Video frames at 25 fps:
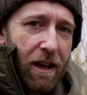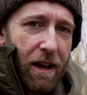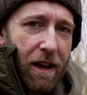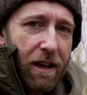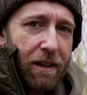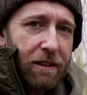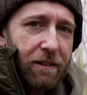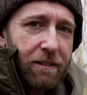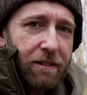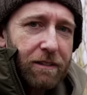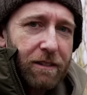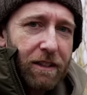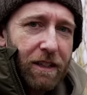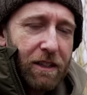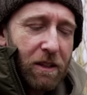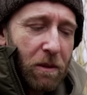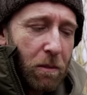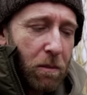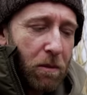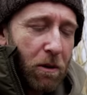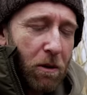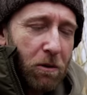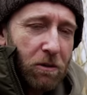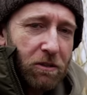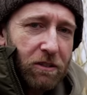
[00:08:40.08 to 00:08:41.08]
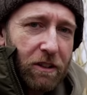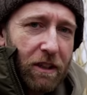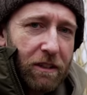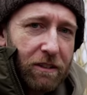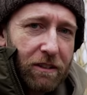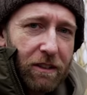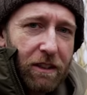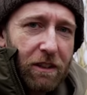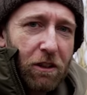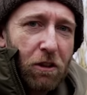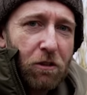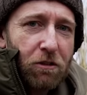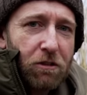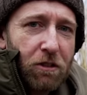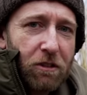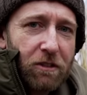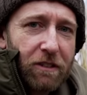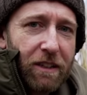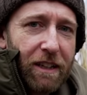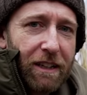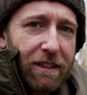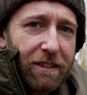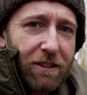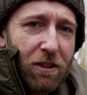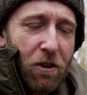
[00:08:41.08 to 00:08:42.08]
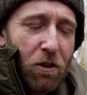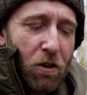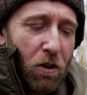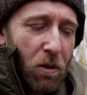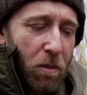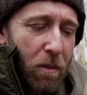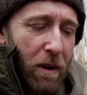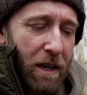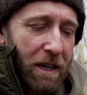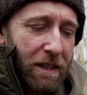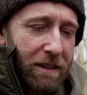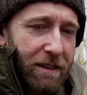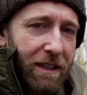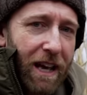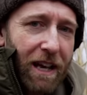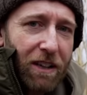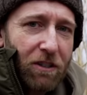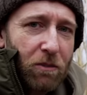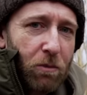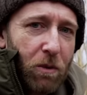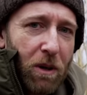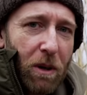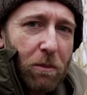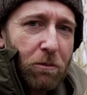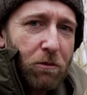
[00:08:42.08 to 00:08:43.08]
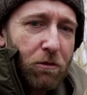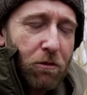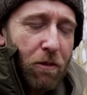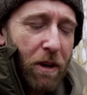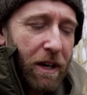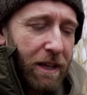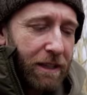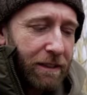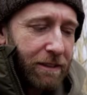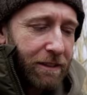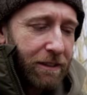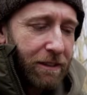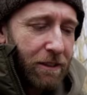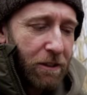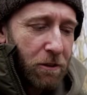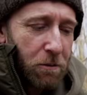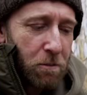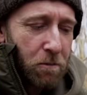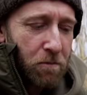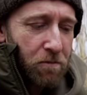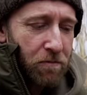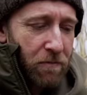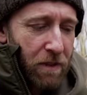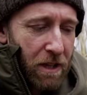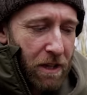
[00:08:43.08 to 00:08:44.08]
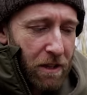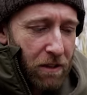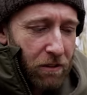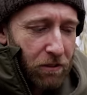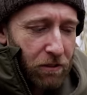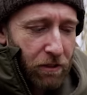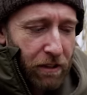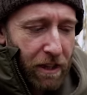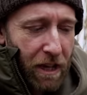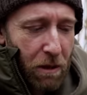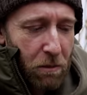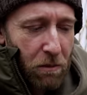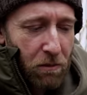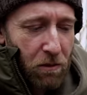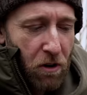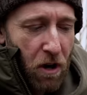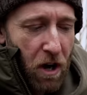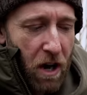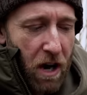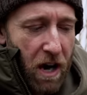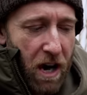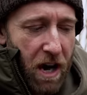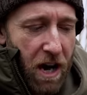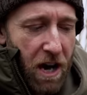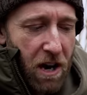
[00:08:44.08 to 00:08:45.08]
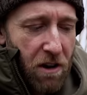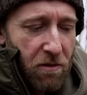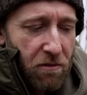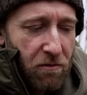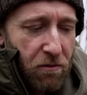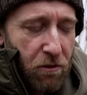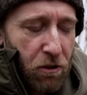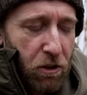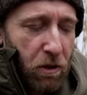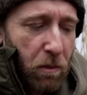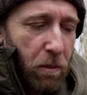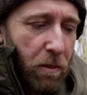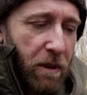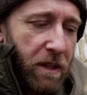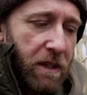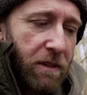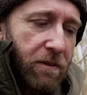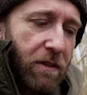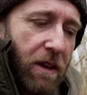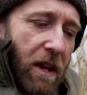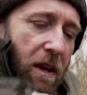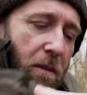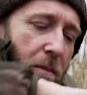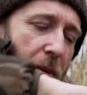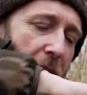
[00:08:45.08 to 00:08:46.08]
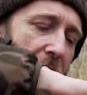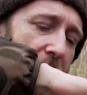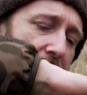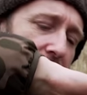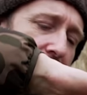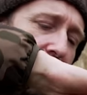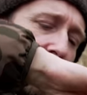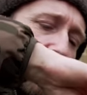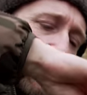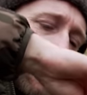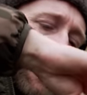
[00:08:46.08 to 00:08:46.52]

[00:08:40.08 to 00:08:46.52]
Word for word: and in the process it also takes the hook bait. That's what I'm trying to do. So yeah, we've got a half full PVA bag.